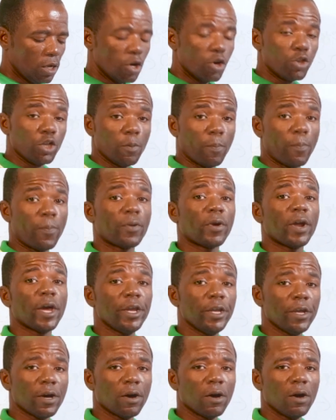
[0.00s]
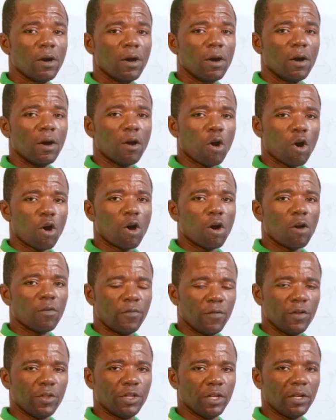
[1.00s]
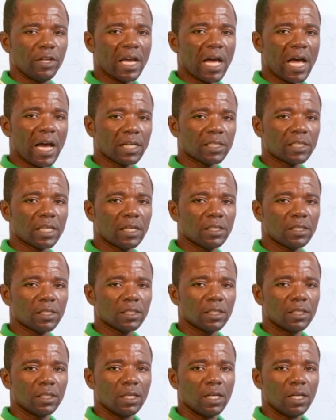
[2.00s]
the pressure of the reactant,